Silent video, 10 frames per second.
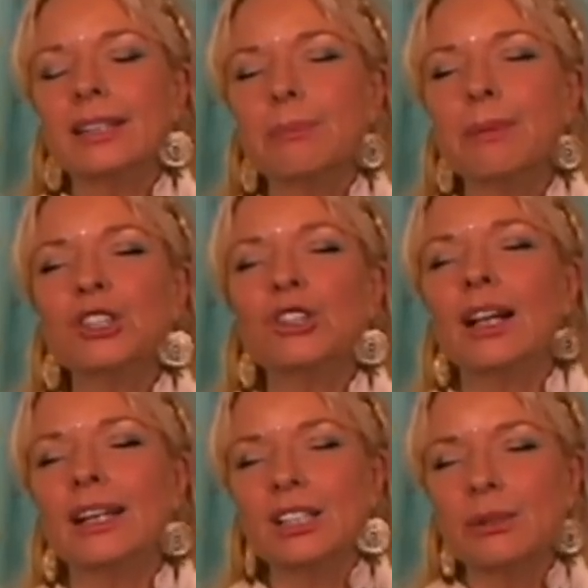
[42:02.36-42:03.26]

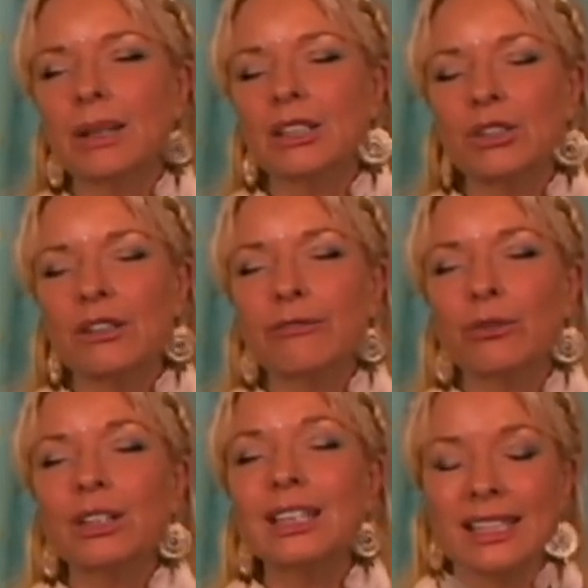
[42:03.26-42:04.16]
specialized mantra
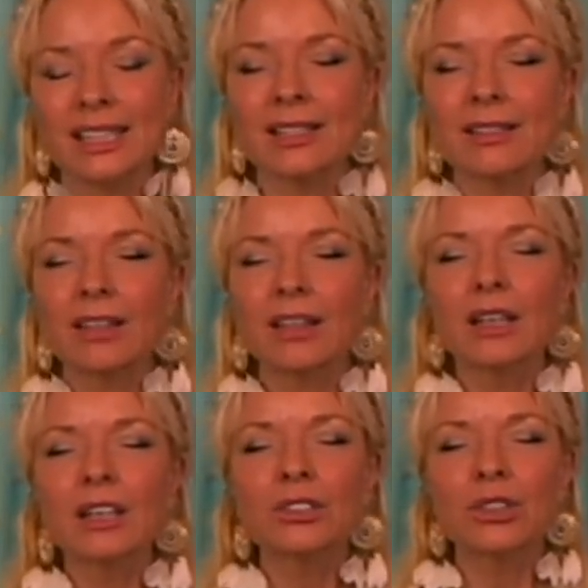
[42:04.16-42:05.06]
for this,
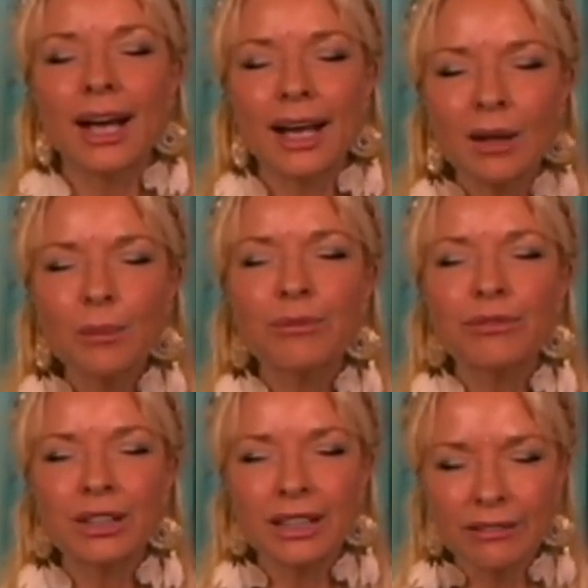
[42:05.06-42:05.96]
to help
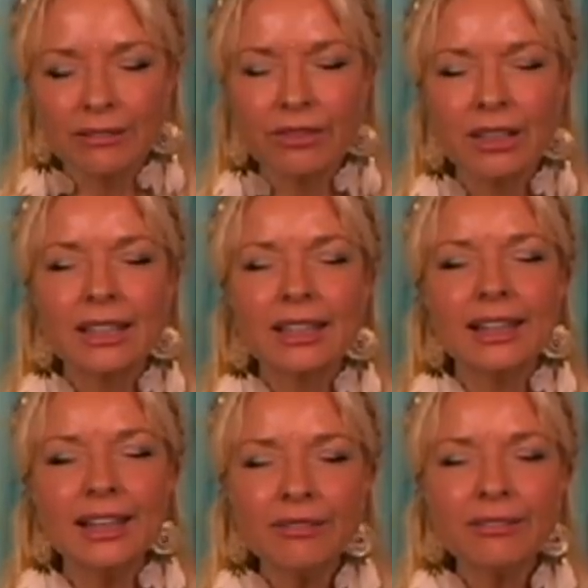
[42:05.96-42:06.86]
forgive
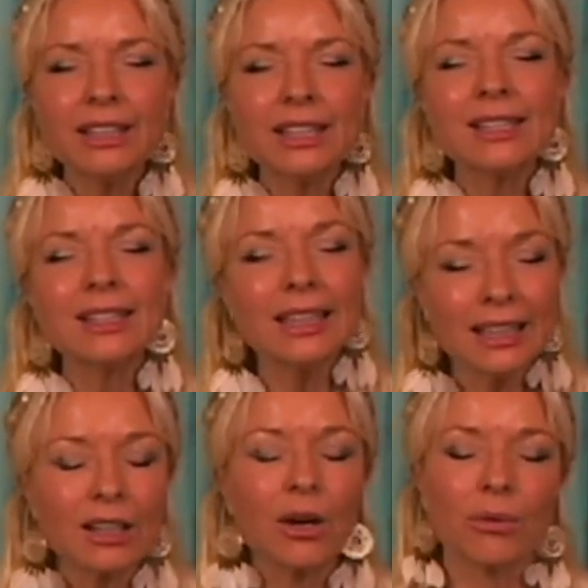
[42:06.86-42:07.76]
if it is the
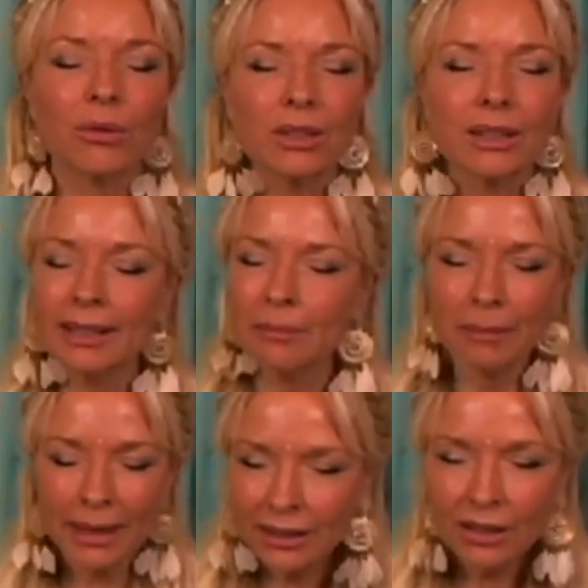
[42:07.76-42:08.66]
ego. It
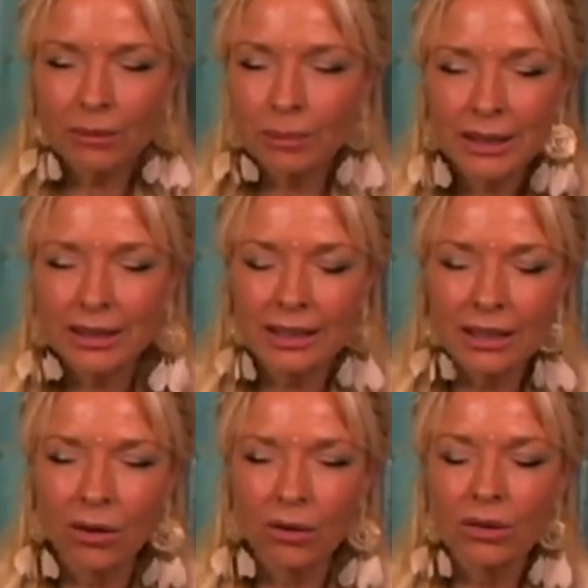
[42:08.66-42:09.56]
might not be the
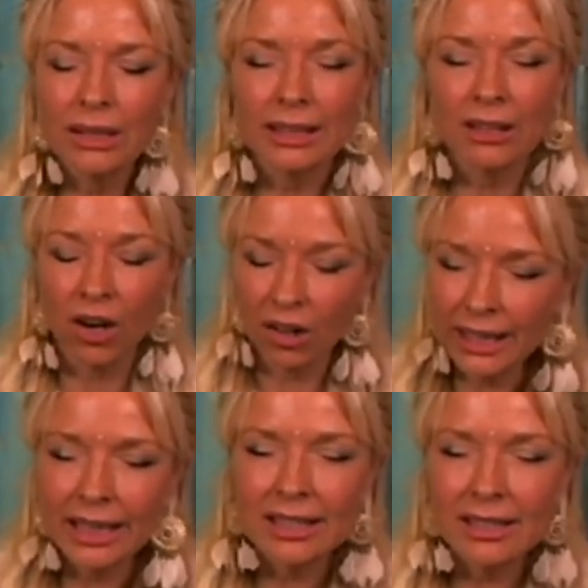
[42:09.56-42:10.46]
ego in all
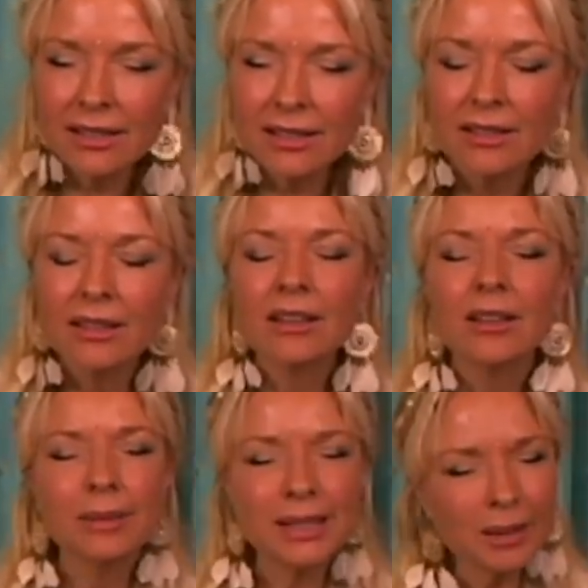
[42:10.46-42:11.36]
cases,
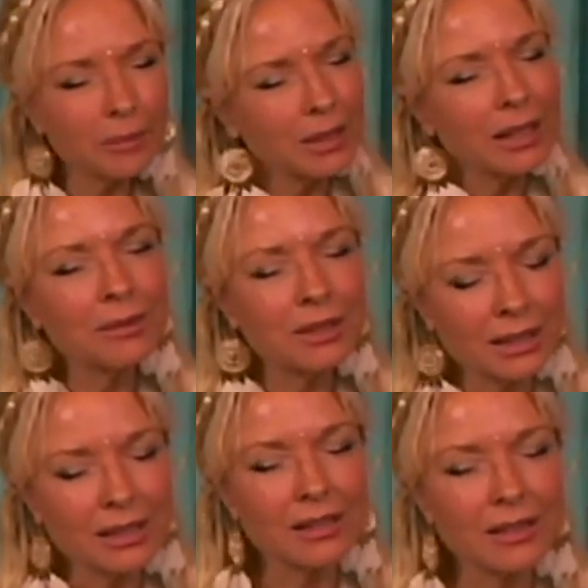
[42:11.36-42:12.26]
but sometimes
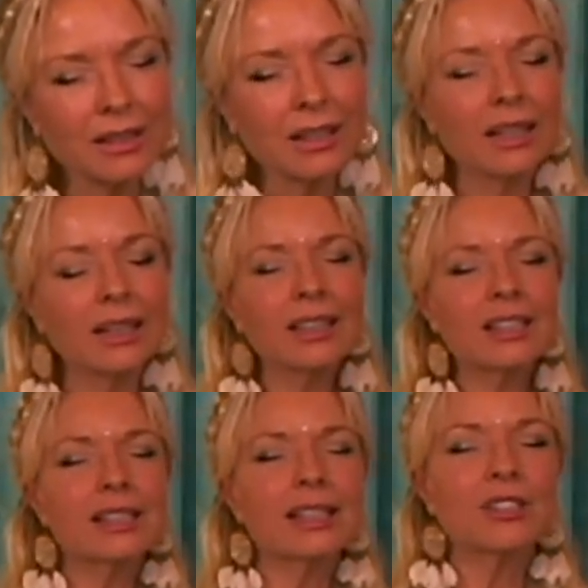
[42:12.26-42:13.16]
it is.
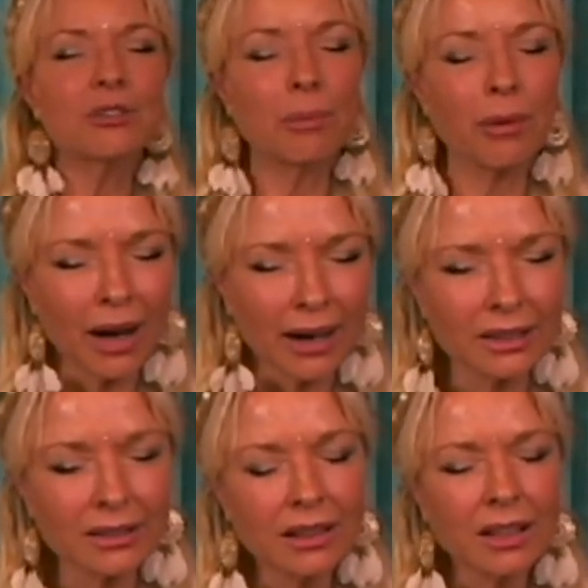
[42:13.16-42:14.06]
Like the sense of
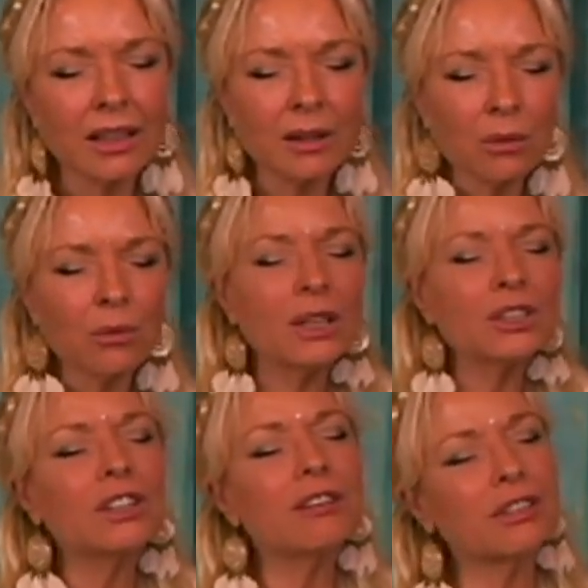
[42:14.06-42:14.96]
pride. Like, well, why
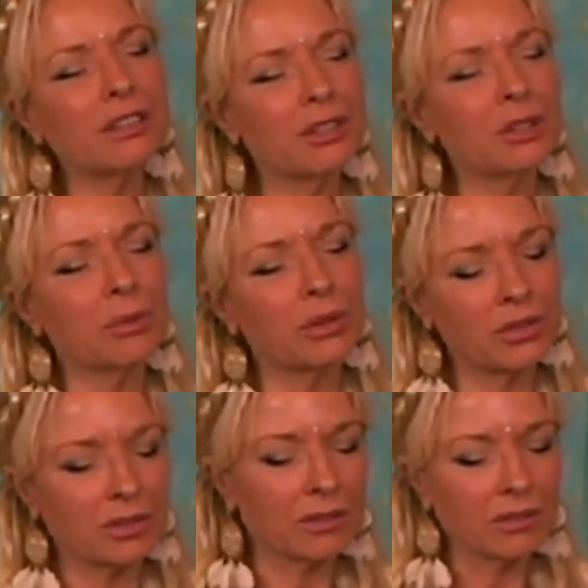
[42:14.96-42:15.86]
should I forgive this
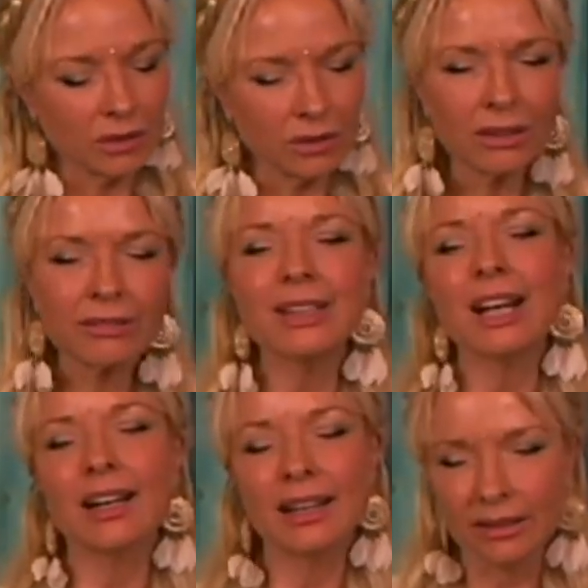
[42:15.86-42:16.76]
person? You know, if
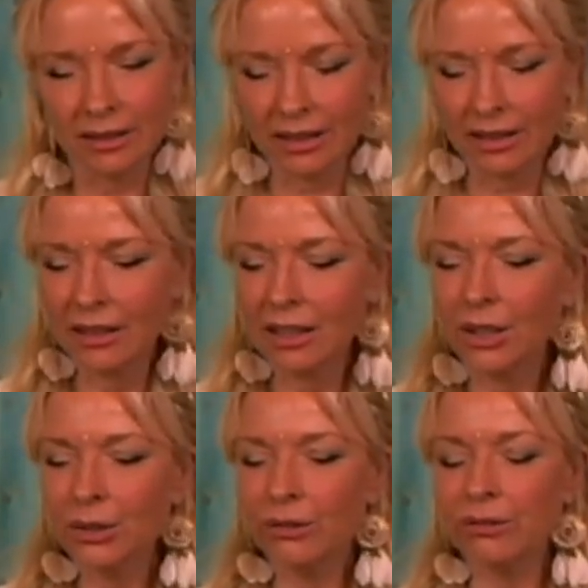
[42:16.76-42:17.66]
that kind of thing.
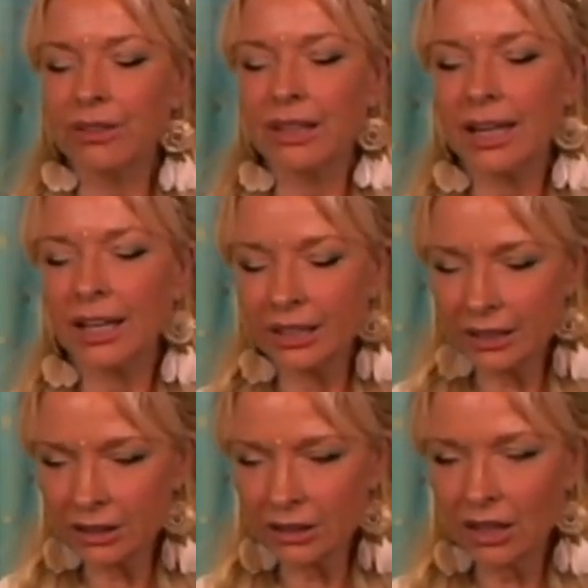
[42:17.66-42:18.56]
You feel
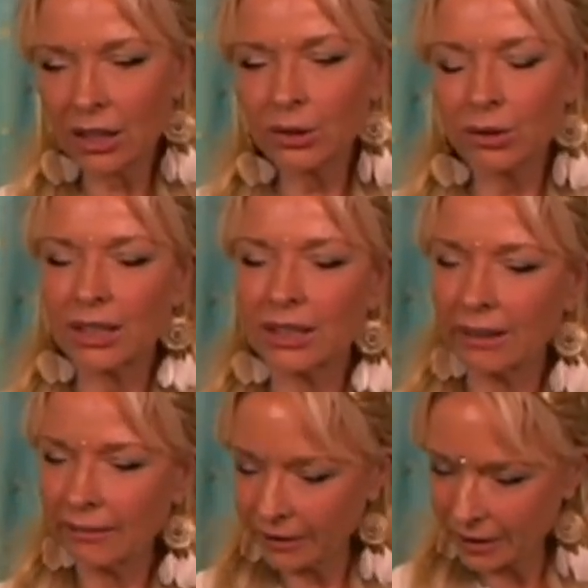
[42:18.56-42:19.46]
hurt, you
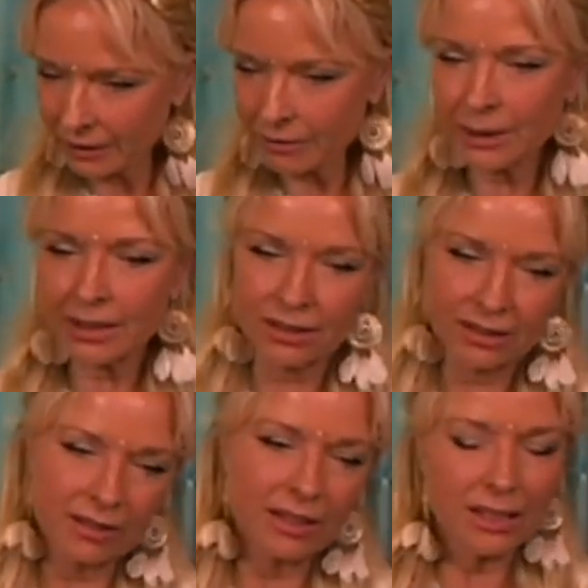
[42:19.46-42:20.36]
cannot forgive
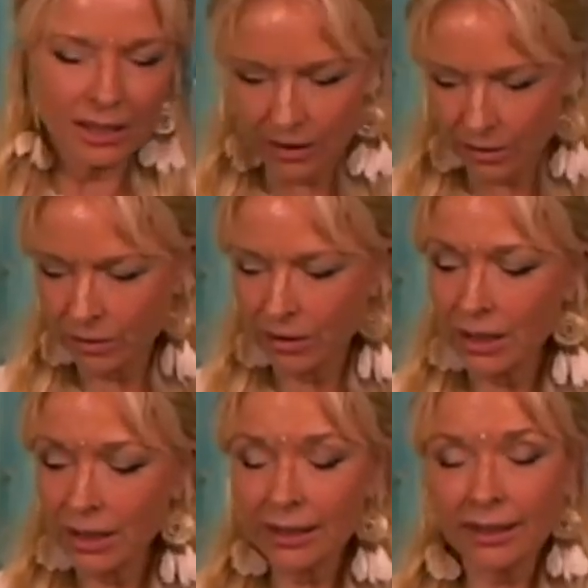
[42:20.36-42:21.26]
because of the ego.
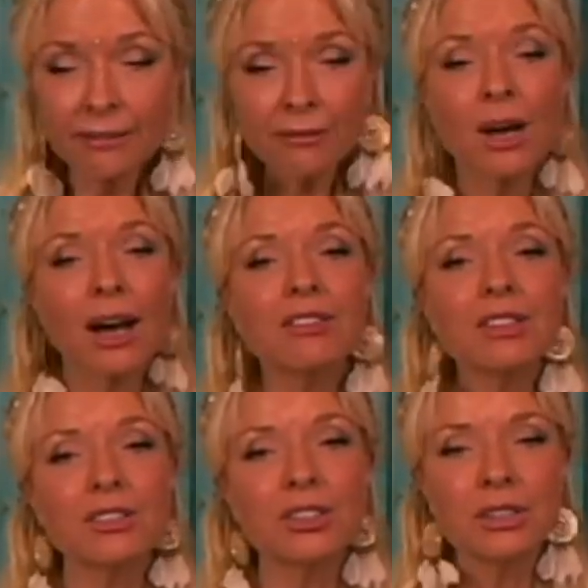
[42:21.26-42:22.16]
If you have
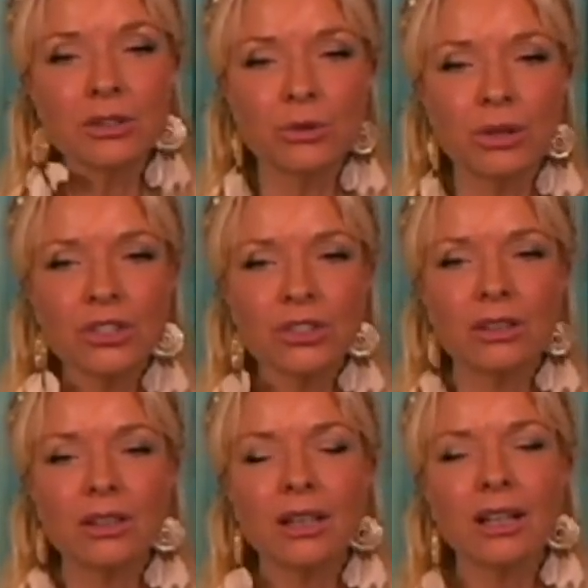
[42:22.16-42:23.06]
such a
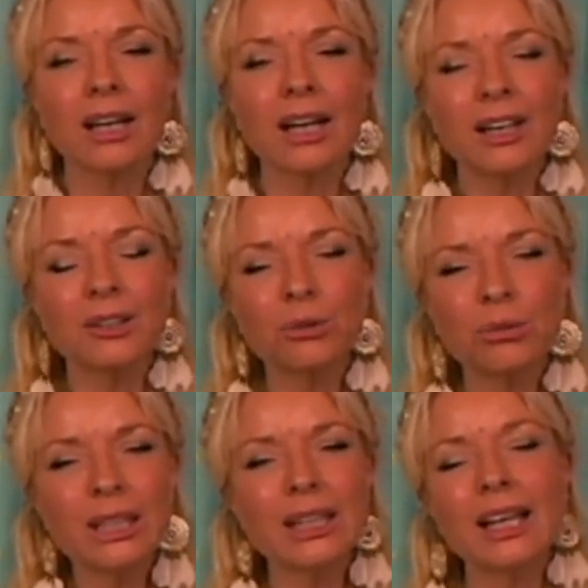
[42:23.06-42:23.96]
situation and you
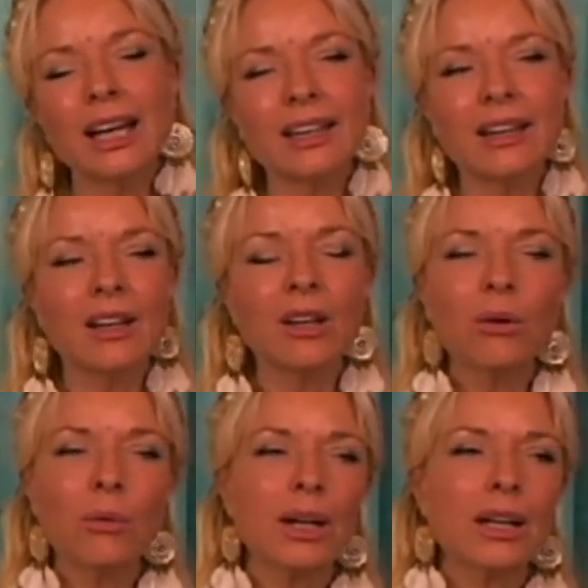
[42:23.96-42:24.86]
really like,
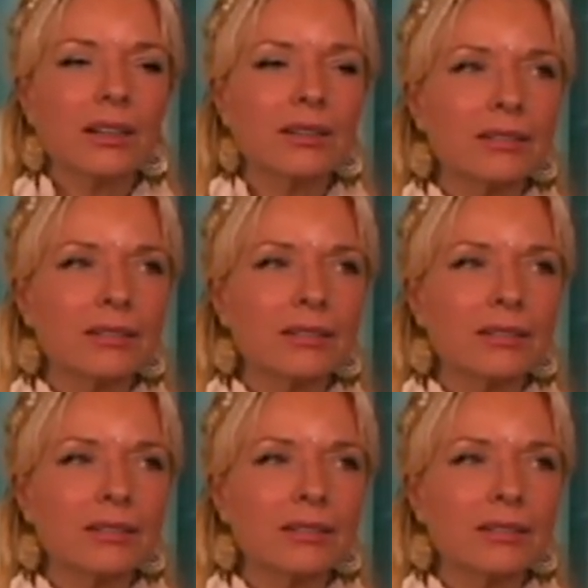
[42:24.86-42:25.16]
well,